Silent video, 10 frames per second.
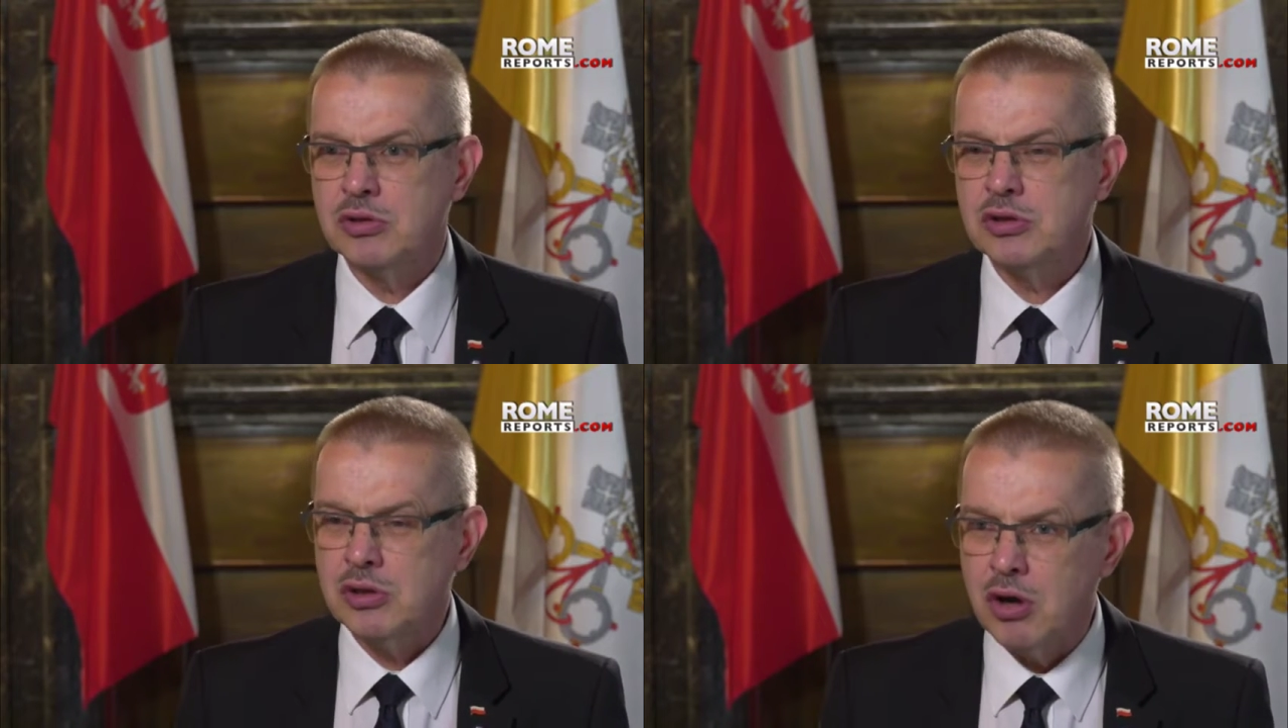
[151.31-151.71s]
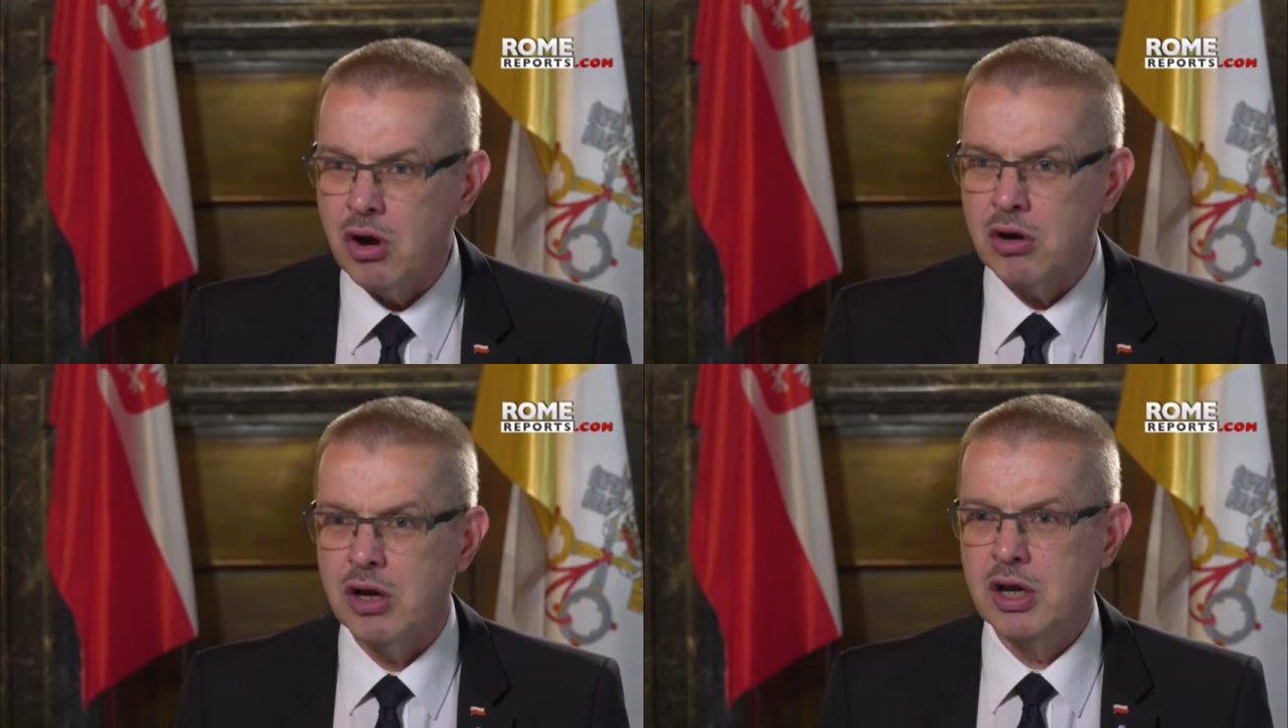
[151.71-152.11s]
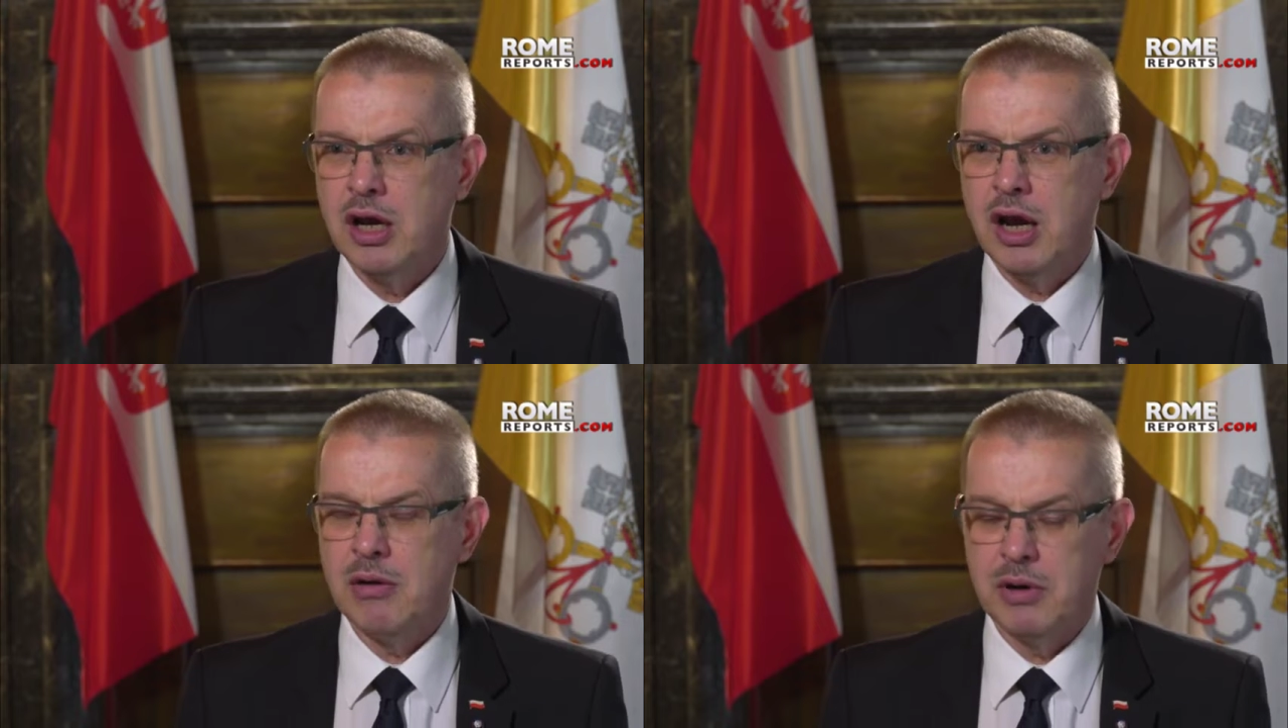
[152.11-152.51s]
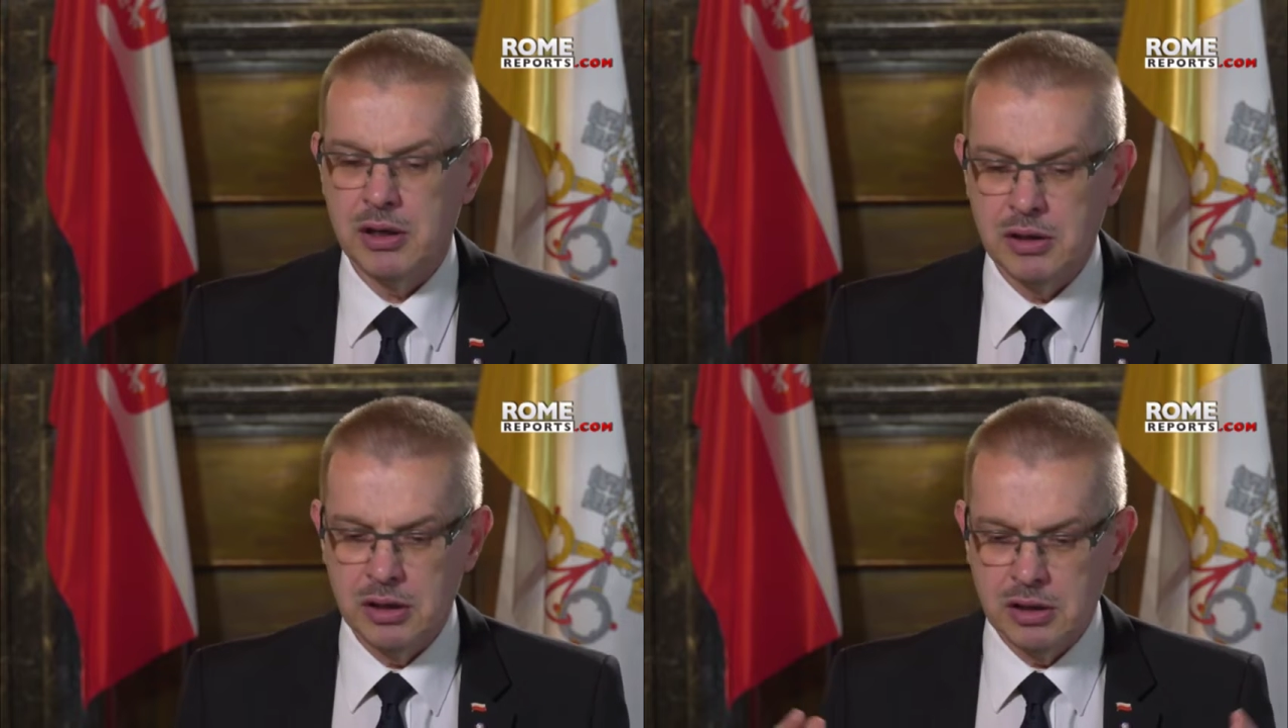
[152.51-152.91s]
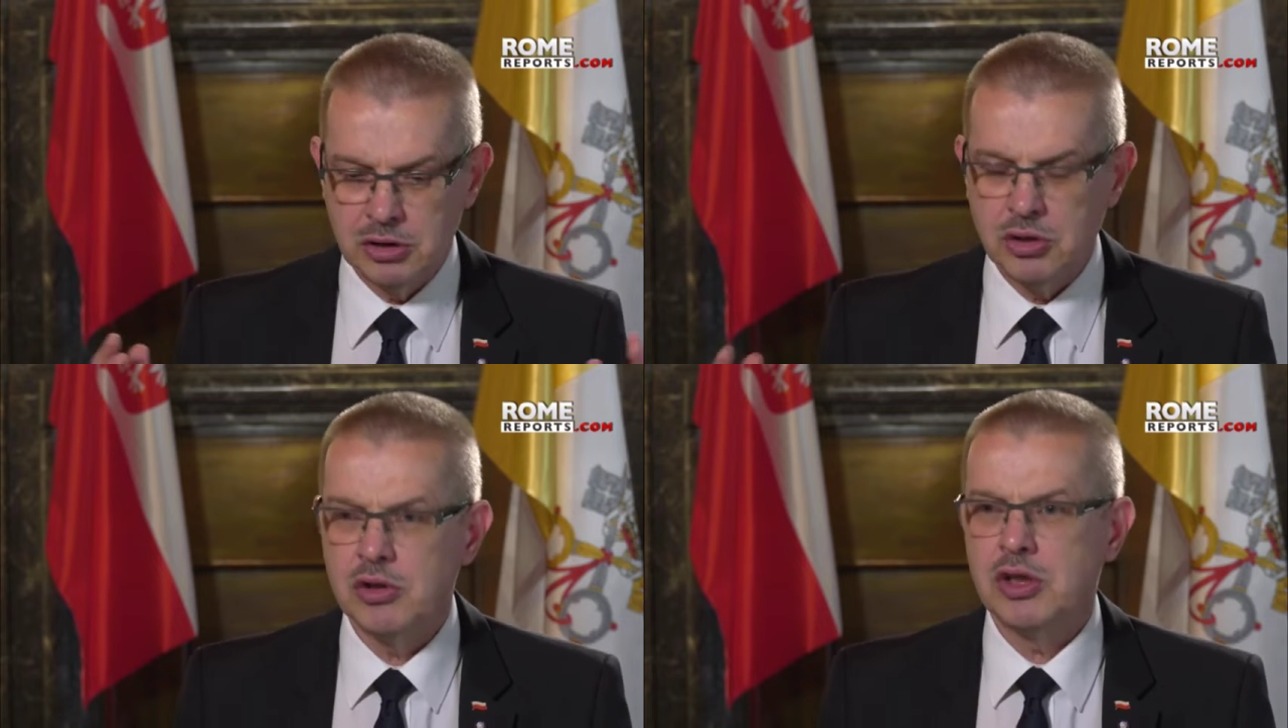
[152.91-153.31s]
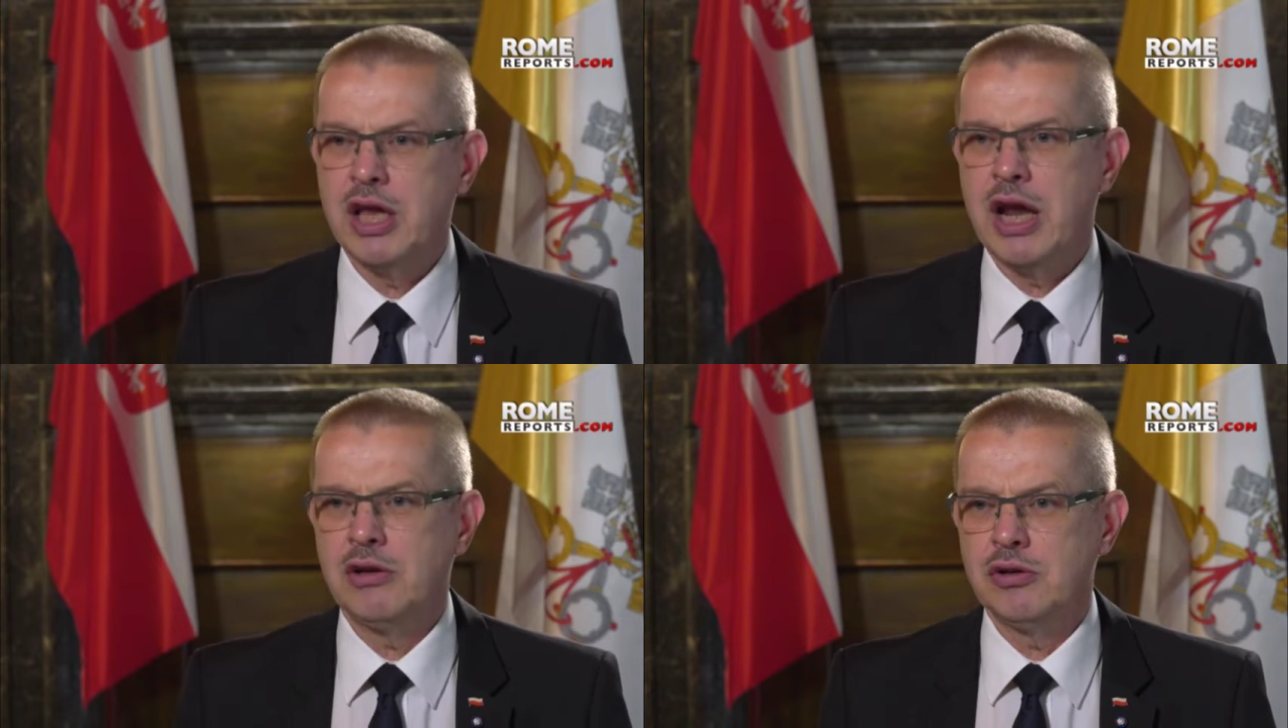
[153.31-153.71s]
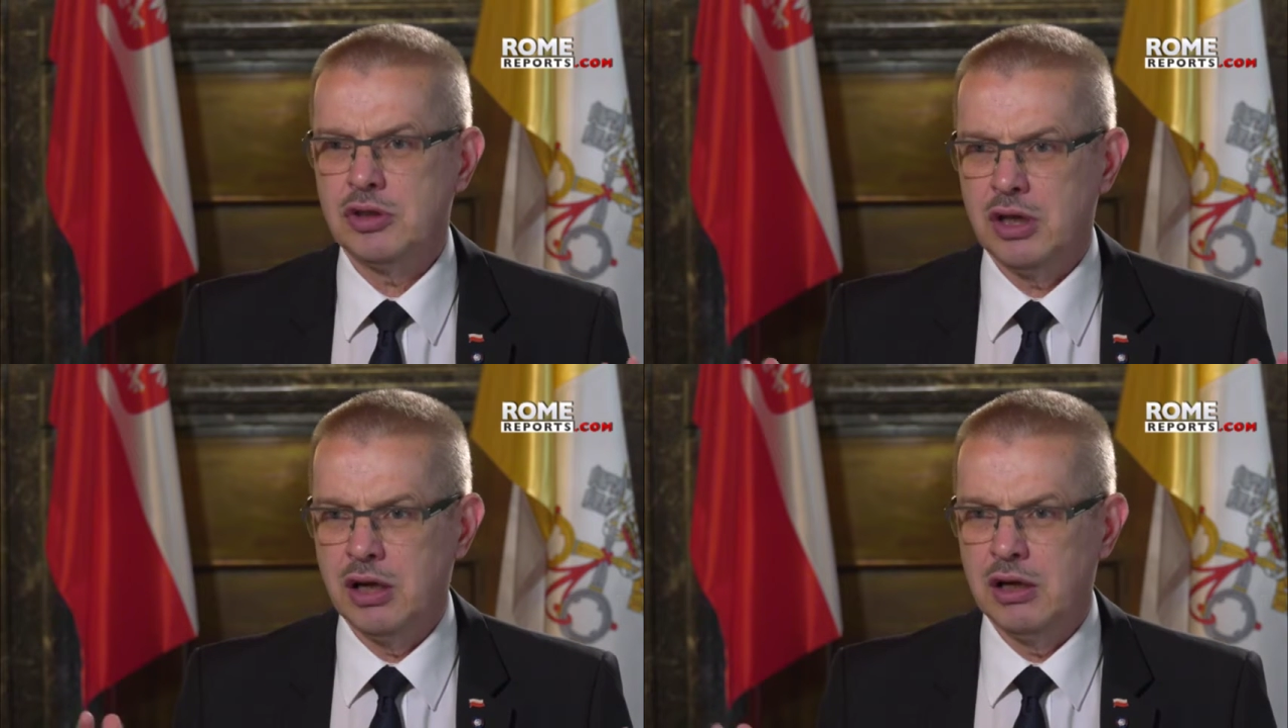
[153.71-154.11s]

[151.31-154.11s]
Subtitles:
destroy our solidarność,